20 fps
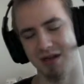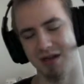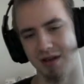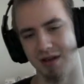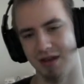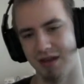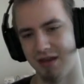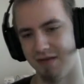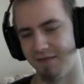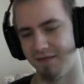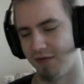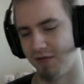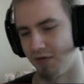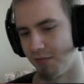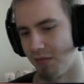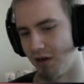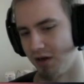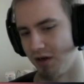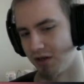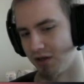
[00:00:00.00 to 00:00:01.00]
a theme for
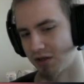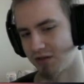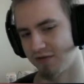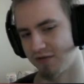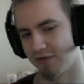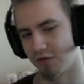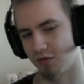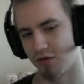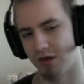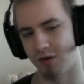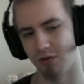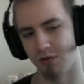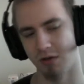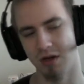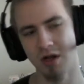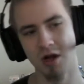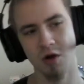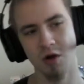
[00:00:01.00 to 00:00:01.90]
Murlocs for quite a while.